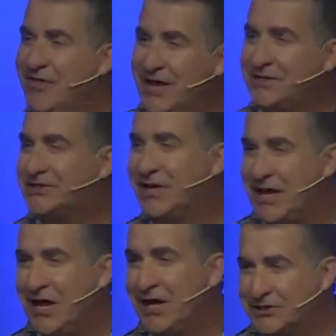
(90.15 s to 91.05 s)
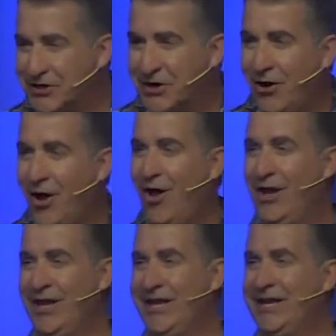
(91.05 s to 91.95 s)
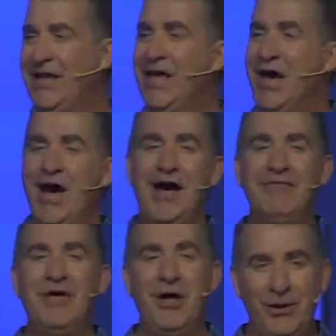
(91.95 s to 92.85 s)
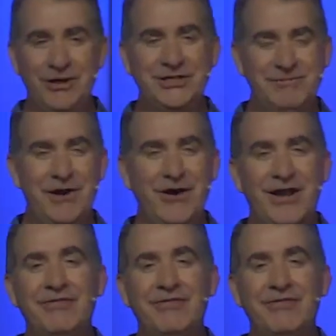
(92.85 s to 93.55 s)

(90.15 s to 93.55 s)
This is the calling of the Holy Spirit.